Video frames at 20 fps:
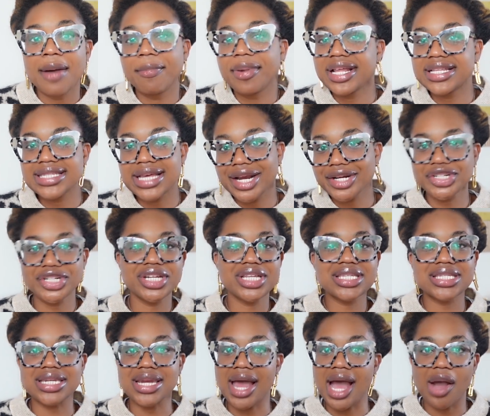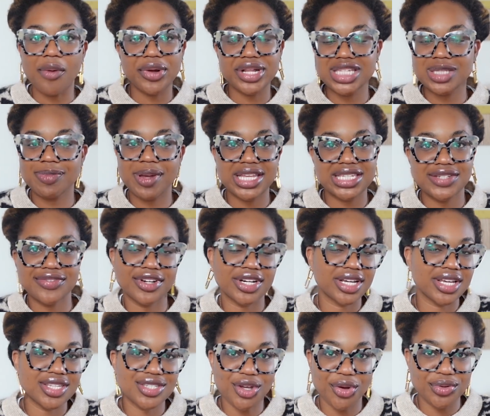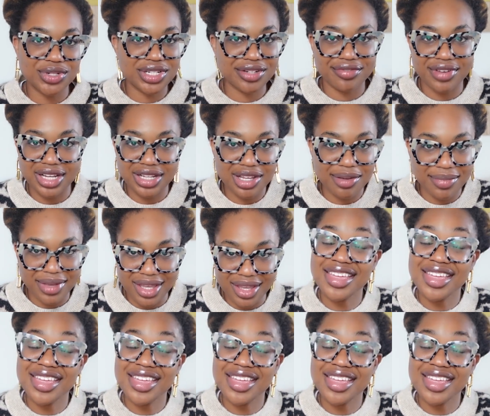but it's actually just not what's best for his own development.